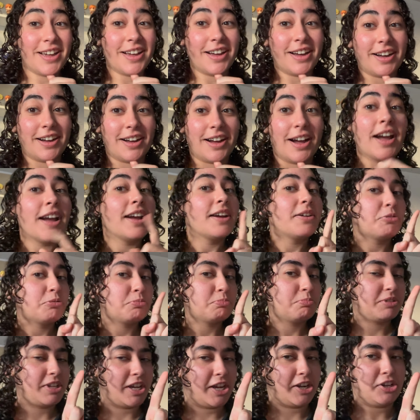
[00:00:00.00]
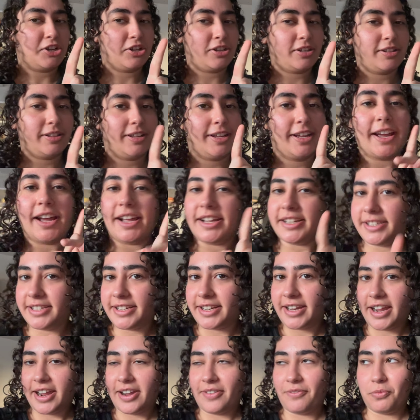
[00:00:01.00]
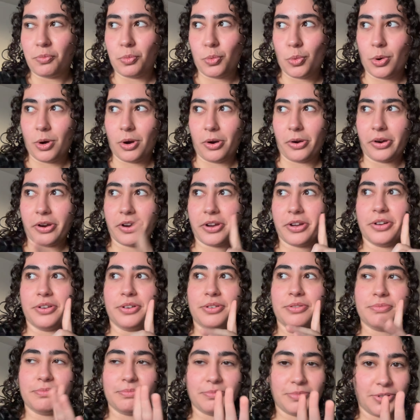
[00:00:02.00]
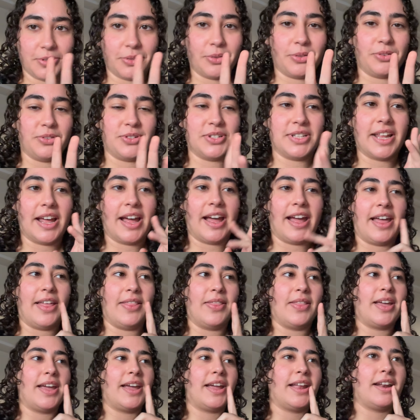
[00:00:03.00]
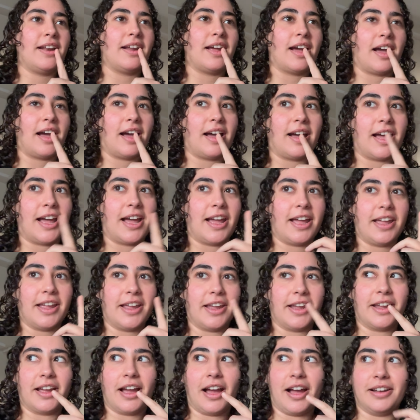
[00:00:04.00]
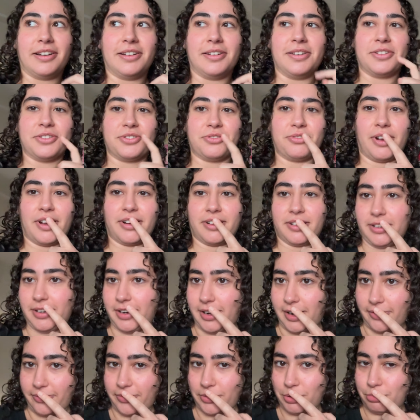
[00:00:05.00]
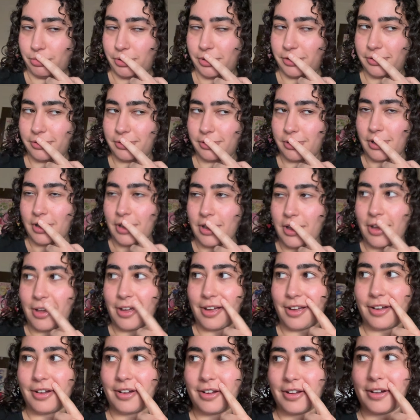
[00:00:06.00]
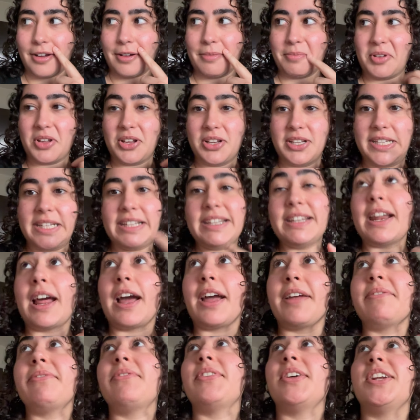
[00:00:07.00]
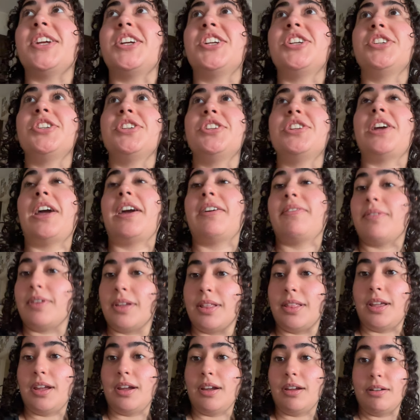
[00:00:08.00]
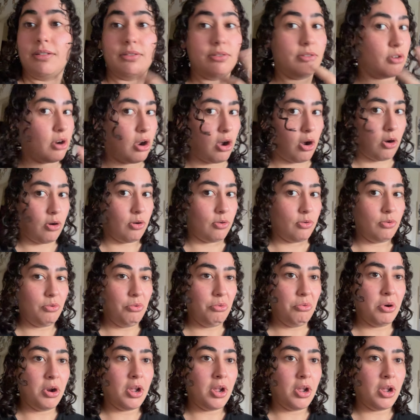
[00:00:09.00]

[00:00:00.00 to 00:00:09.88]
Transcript: Uh, technically, I did have work, so there's that. And then I got distracted afterwards. Um, did I finish everything? No.